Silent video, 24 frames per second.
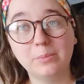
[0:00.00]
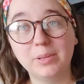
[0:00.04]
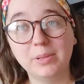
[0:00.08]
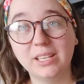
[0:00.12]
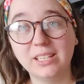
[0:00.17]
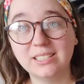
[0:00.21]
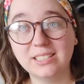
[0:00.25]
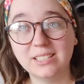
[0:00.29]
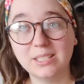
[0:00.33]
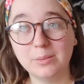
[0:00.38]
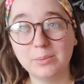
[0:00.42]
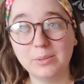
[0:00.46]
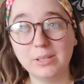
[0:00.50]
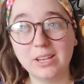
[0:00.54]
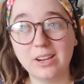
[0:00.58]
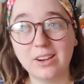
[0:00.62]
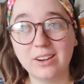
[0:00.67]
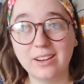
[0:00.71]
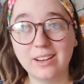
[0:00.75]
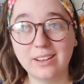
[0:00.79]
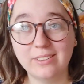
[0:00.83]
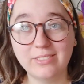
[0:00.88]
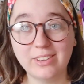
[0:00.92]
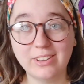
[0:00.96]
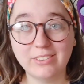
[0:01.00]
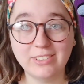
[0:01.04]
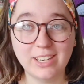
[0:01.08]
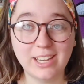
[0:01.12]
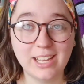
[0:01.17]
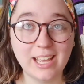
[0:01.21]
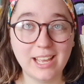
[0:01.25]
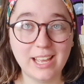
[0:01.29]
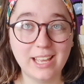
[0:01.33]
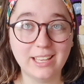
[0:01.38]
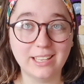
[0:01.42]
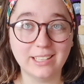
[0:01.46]
the biggest T B R I've
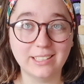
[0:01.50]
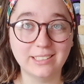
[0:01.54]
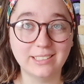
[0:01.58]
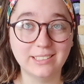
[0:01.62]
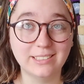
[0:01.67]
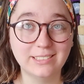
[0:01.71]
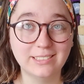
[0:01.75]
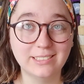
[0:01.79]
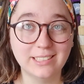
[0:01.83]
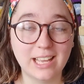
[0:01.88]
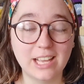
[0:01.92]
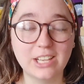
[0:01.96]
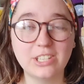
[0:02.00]
ever had.